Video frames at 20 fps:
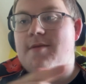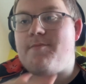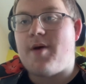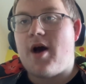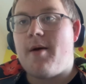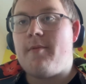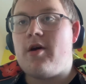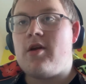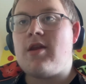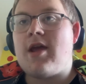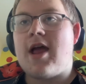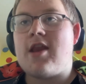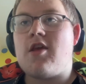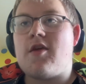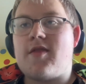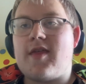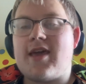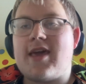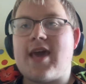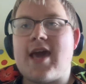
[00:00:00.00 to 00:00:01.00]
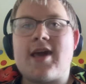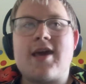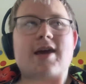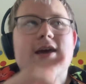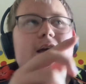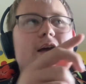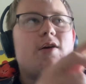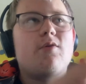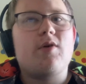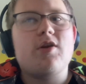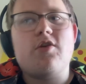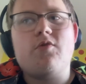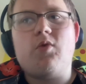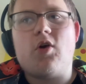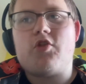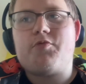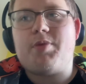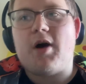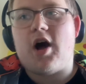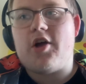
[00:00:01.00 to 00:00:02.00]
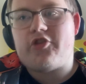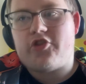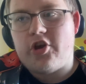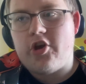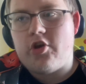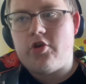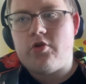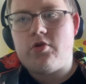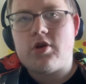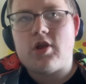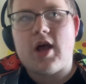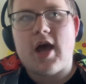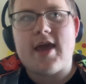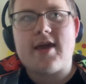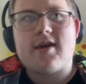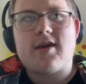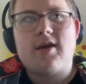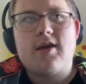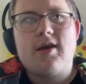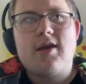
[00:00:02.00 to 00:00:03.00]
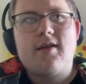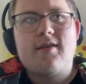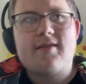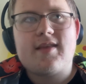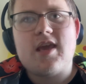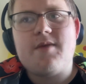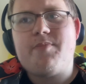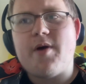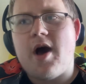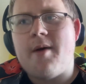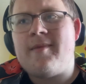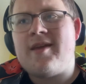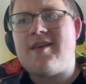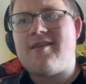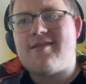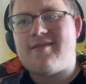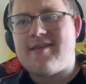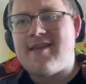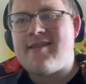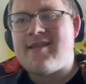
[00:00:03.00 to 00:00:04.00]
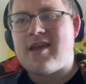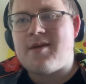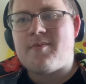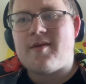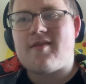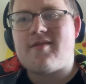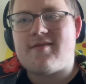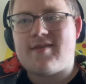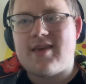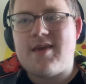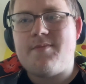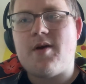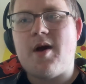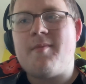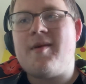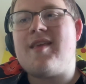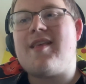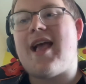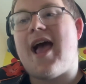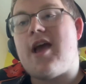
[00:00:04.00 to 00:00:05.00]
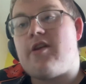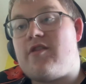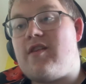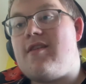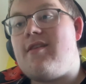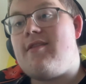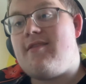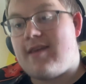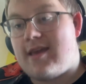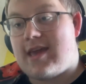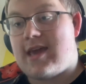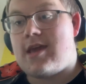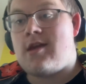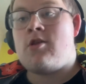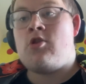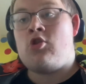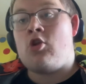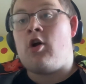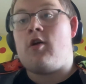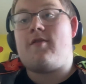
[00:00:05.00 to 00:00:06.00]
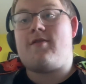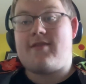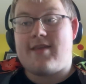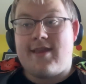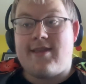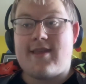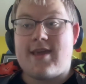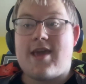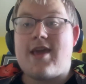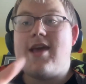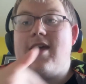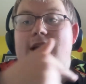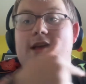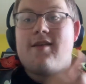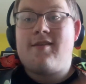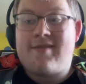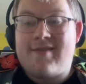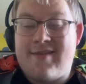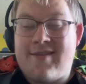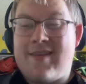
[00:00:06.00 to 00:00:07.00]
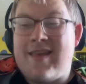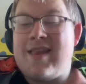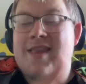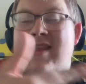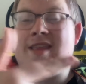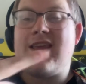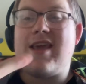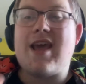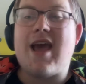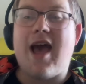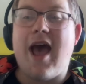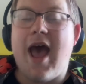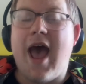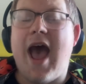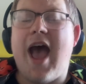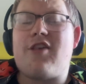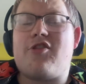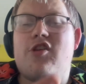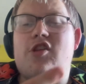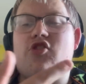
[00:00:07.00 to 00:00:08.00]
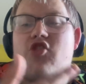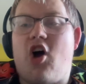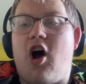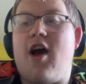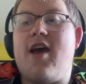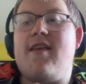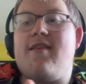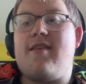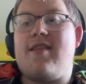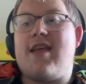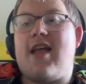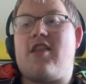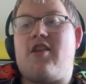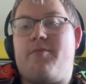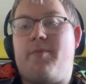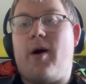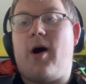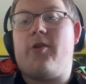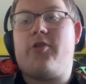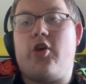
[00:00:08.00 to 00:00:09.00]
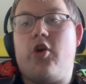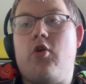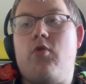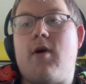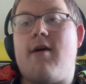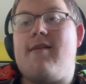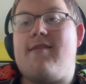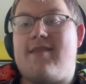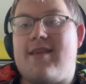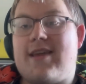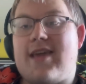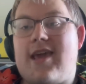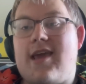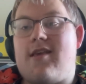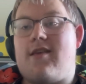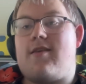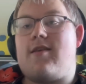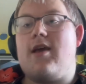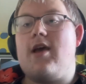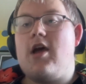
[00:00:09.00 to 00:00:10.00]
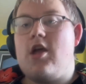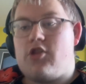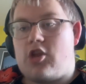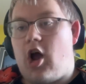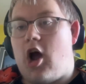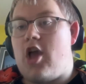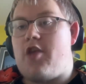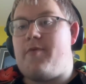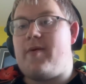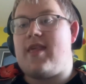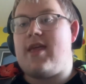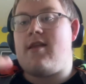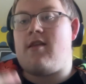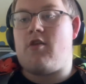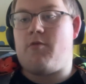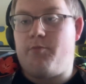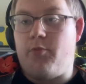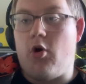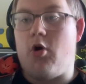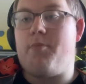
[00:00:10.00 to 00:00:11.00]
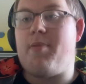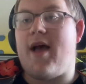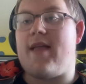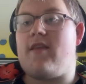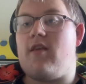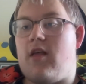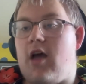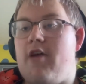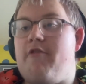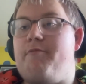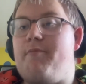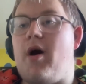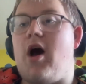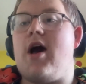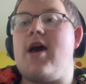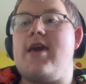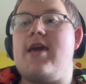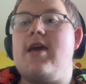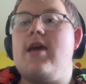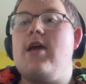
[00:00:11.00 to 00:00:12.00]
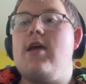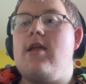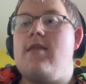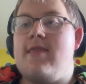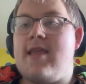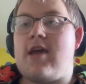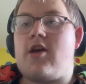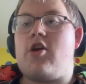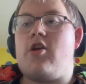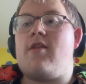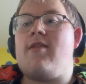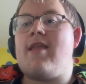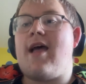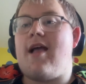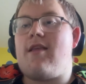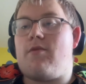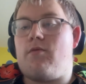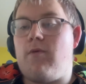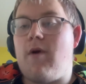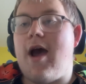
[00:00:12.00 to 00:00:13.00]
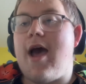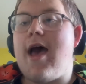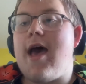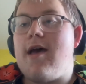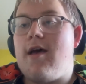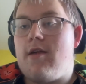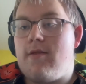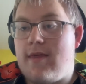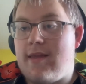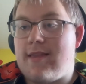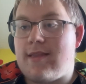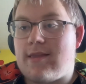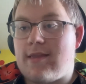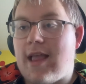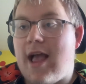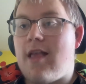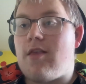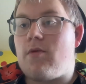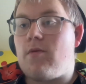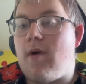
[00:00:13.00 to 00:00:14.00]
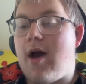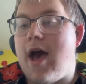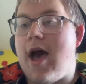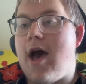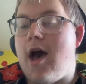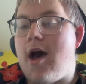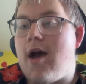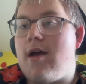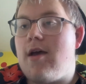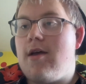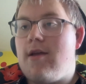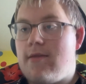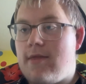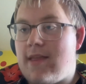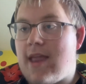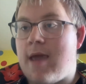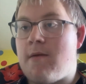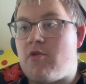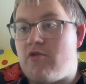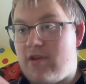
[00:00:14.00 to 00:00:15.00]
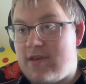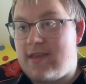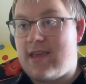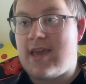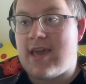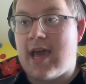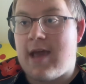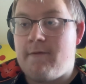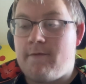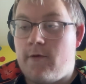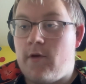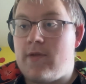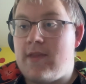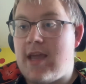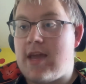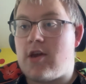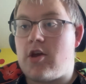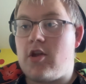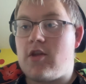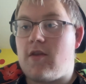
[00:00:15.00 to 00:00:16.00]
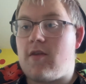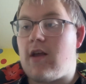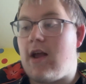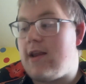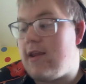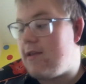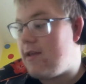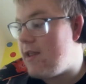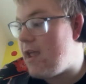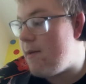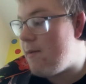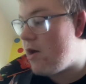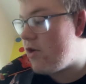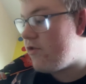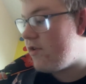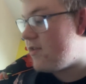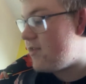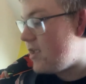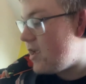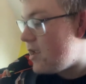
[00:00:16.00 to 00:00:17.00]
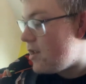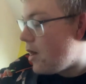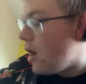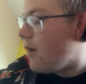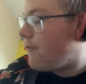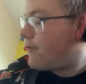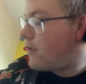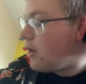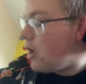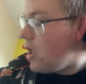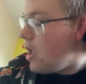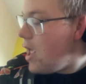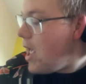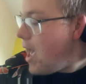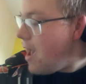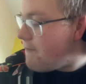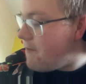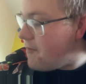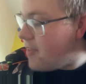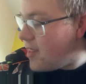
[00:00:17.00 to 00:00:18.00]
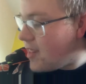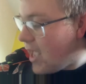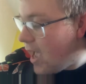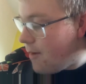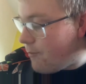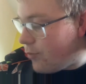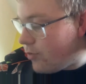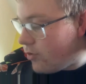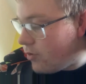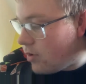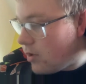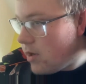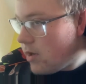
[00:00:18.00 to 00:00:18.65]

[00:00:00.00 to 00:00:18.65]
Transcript: Berman, and you're thinking, when you watch part 2, you're like, C. Berman is Cindy, but C. Berman is actually Ziggy, not Cindy. Cindy actually dies at the end of part 2, whereas Ziggy dies, but then is brought back to life by Nick Good, and that's where the name Christine came from. Nick Good decided to name her Christine after everything that happened.